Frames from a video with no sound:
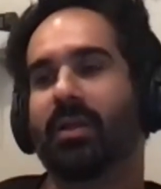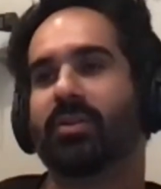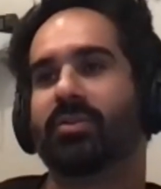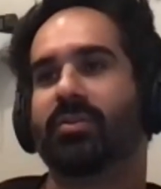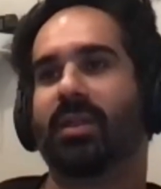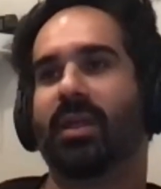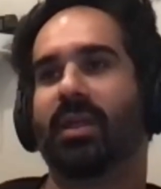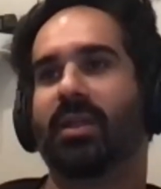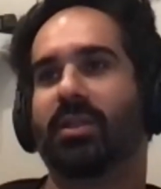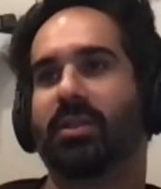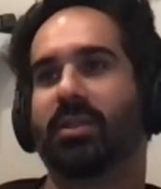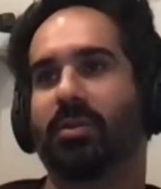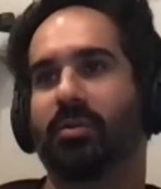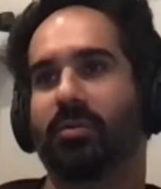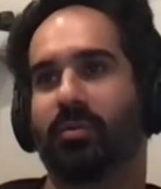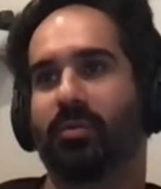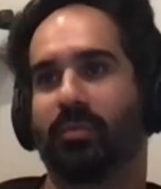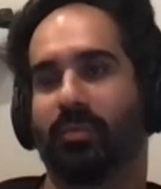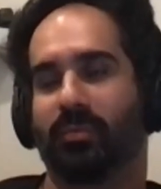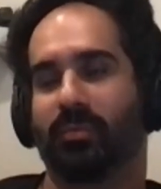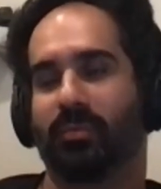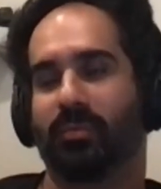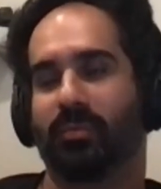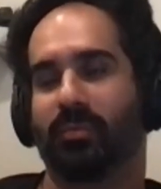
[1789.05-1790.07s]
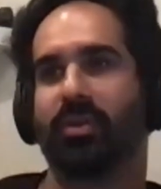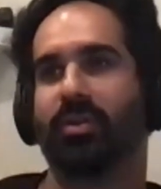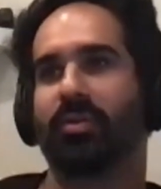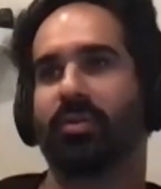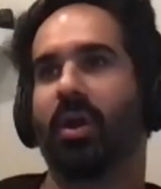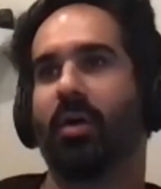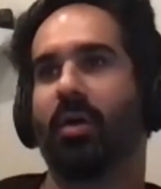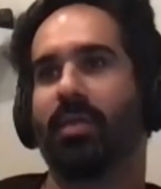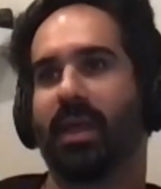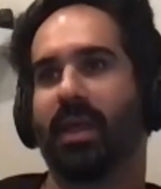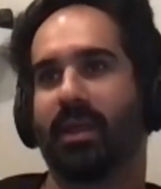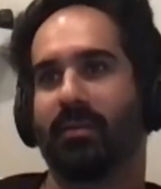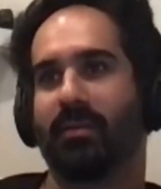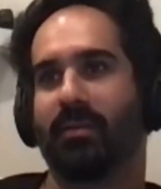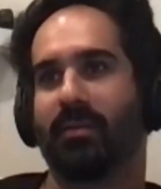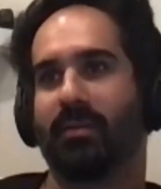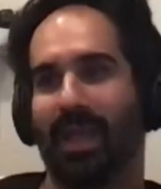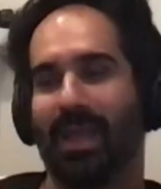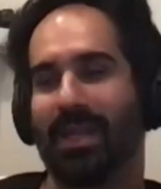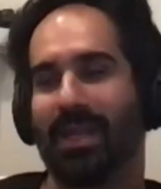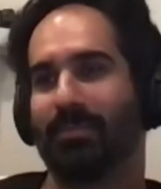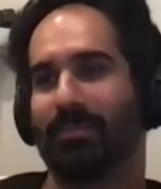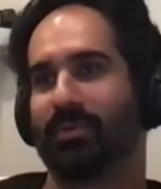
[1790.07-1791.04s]
so that you know that
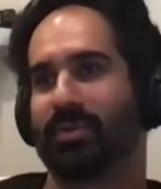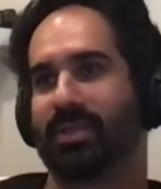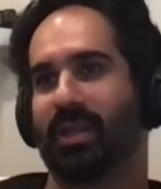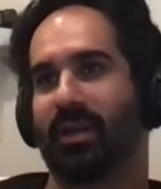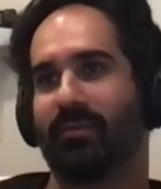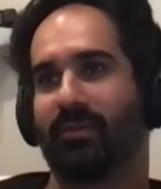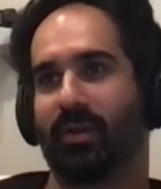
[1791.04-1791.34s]
80%